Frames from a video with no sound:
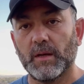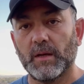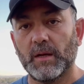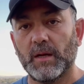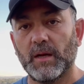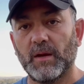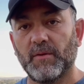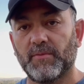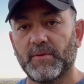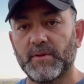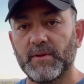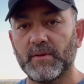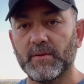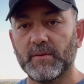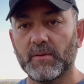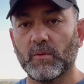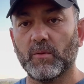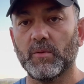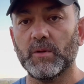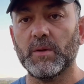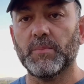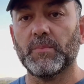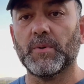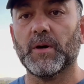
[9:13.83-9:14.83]
if this is the
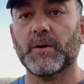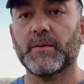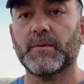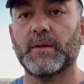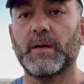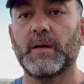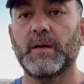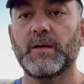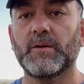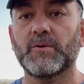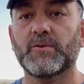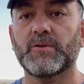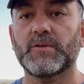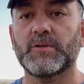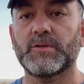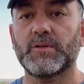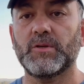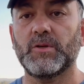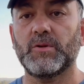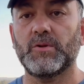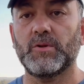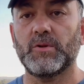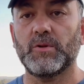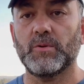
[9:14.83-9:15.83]
only part that
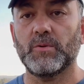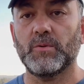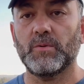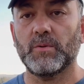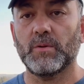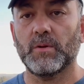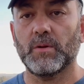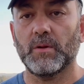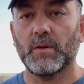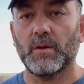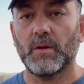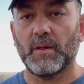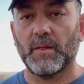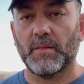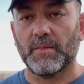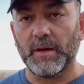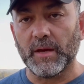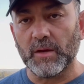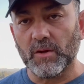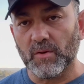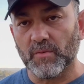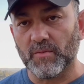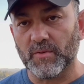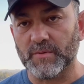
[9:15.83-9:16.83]
interested you,
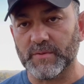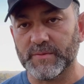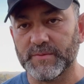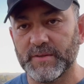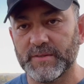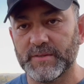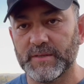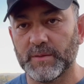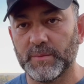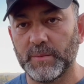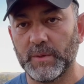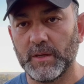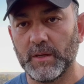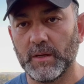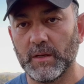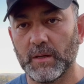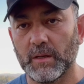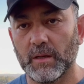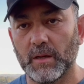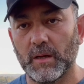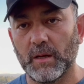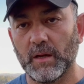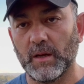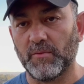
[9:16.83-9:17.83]
thank you for visiting me.
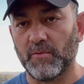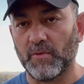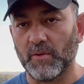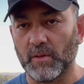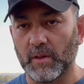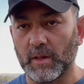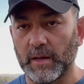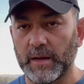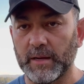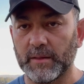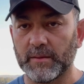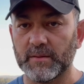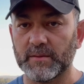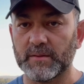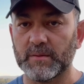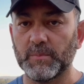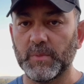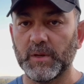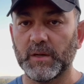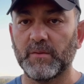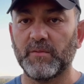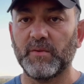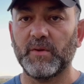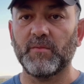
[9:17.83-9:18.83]
If you like this
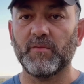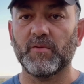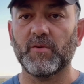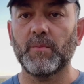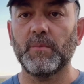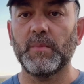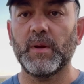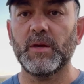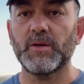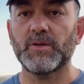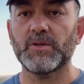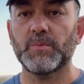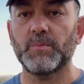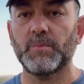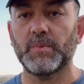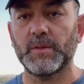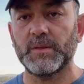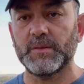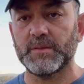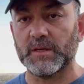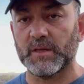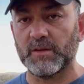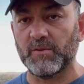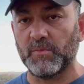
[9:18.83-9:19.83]
bit of information,
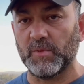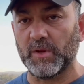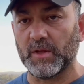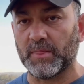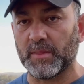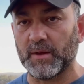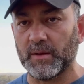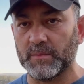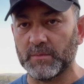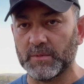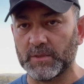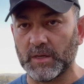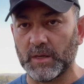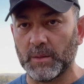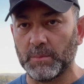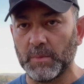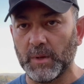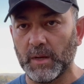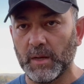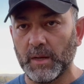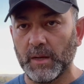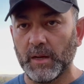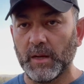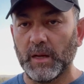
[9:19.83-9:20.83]
please give me a thumbs up.
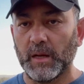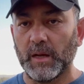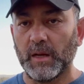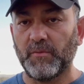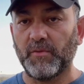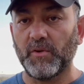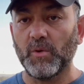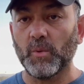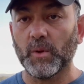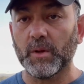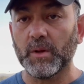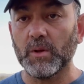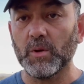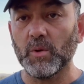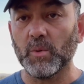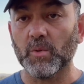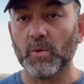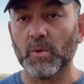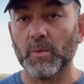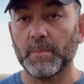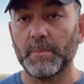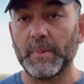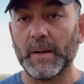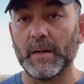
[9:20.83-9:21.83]
If you want to know
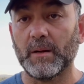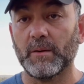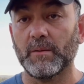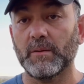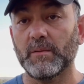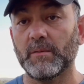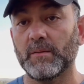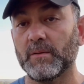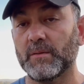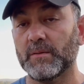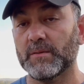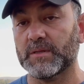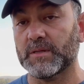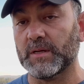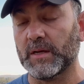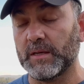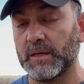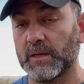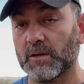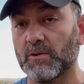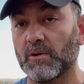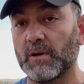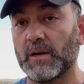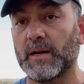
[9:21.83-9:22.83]
more about San
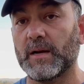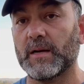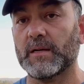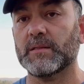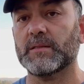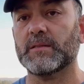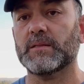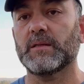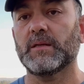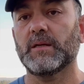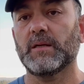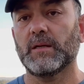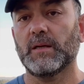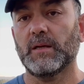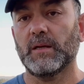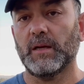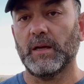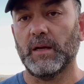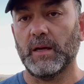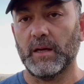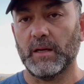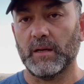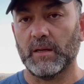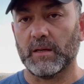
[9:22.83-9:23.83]
Nicolas
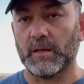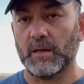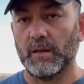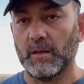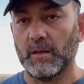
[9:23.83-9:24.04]
and